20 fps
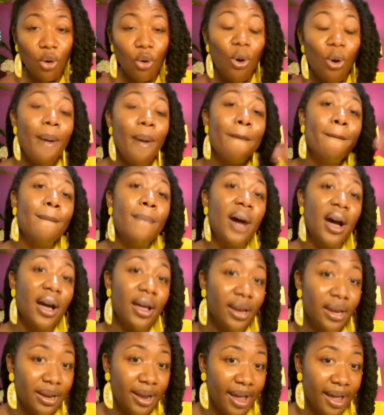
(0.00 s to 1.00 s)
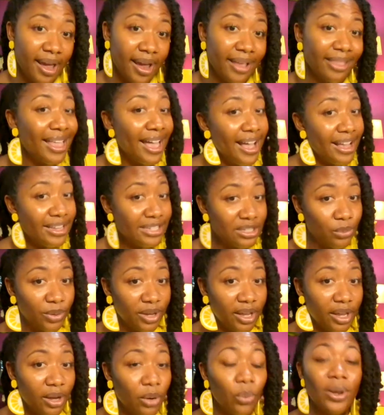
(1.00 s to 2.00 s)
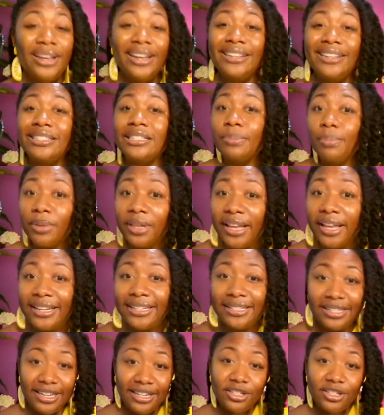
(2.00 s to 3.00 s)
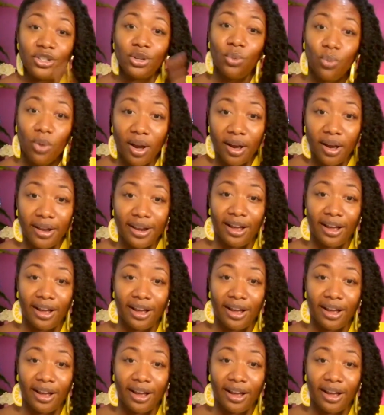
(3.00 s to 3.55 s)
on Monday last week when it split 10 to 1,